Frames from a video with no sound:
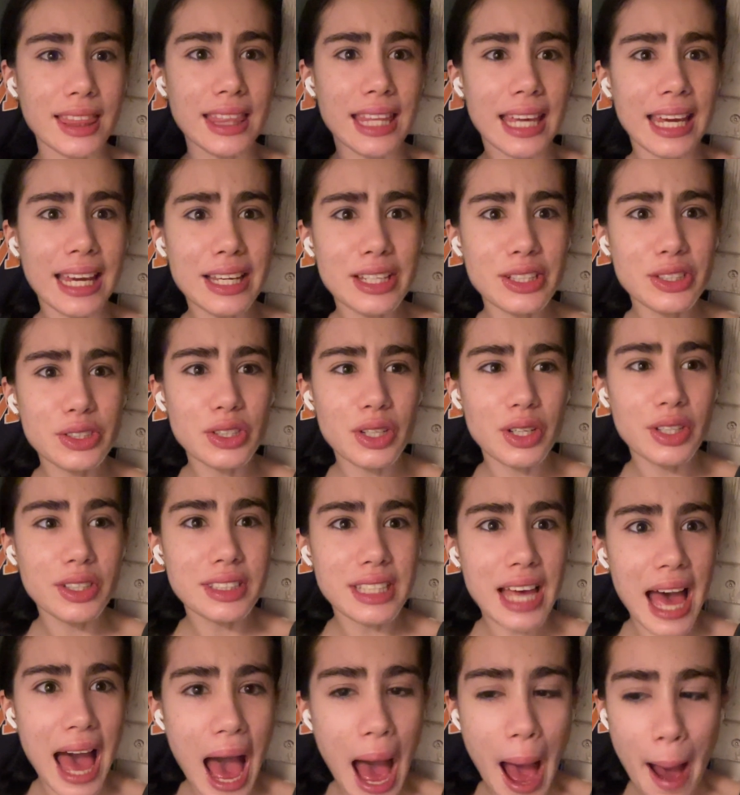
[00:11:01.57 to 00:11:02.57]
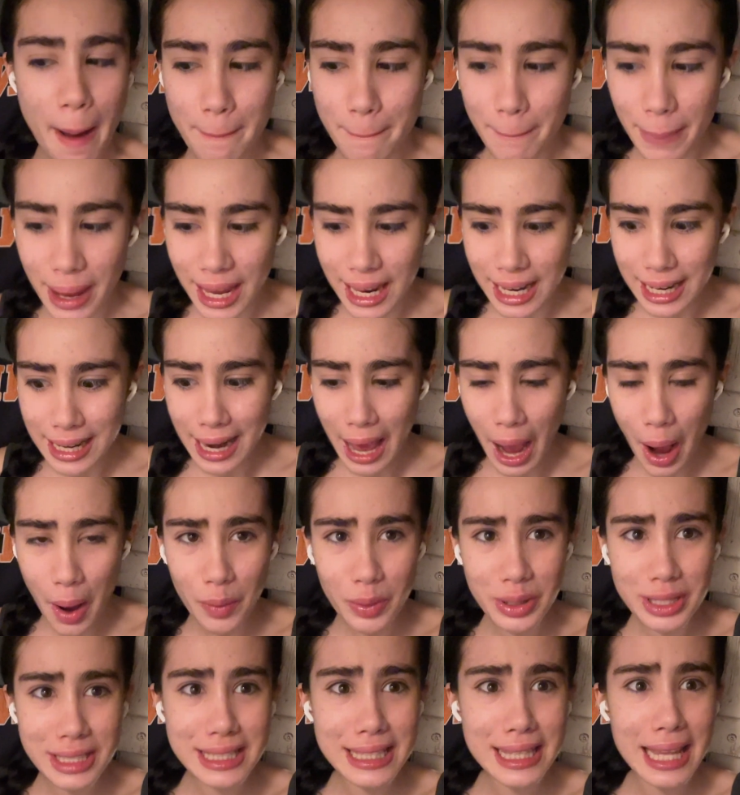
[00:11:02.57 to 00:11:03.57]
thing just happened. I
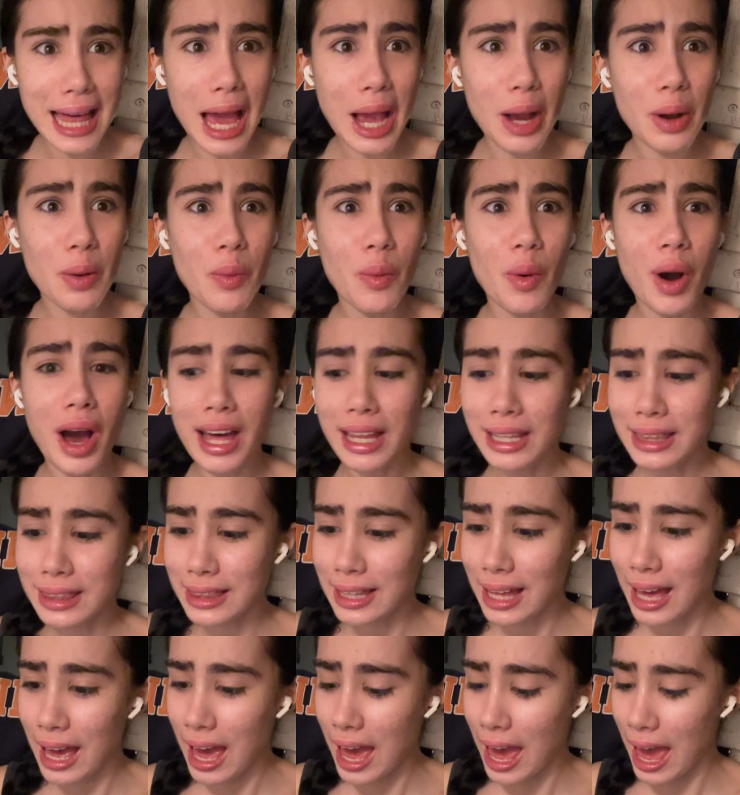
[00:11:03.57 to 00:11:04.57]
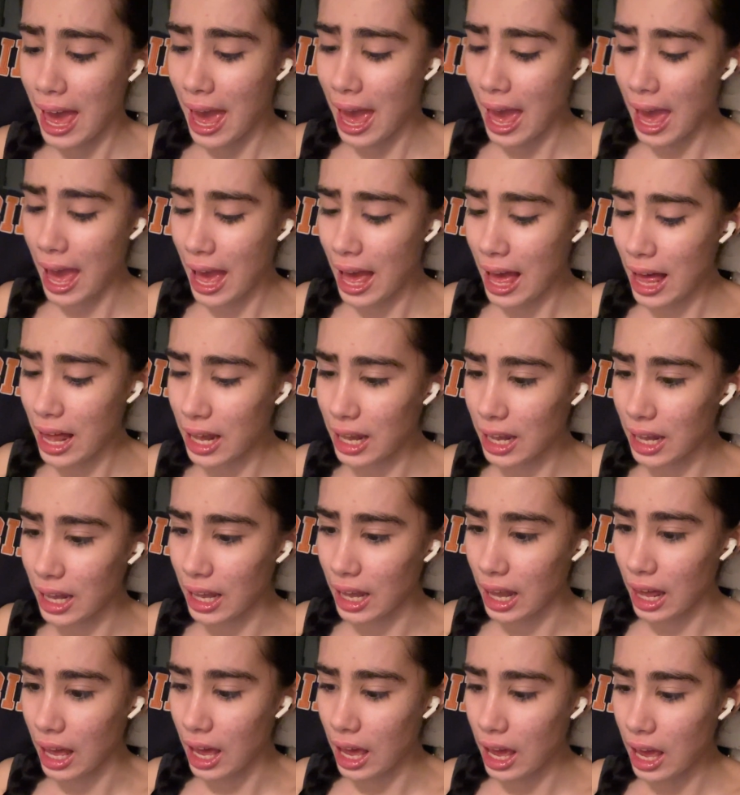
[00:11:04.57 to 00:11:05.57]
was like, what the
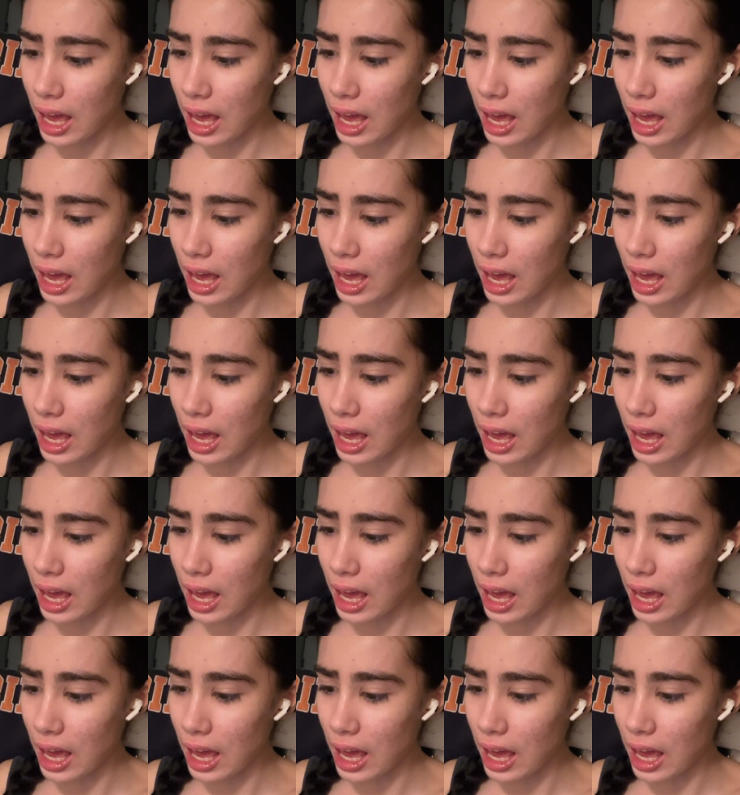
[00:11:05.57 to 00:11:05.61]
hell?